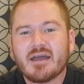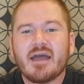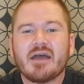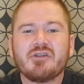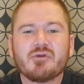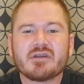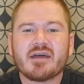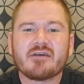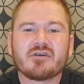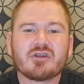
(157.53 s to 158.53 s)
and you can
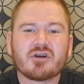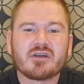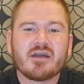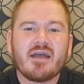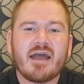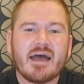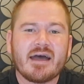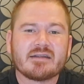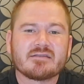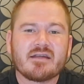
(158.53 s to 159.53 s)
have a look
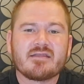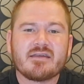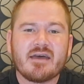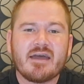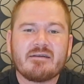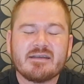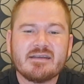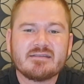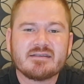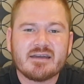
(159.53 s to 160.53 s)
at their
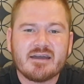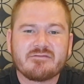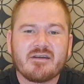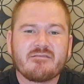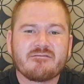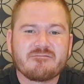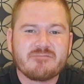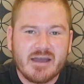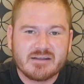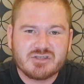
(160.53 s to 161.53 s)
ETF Fact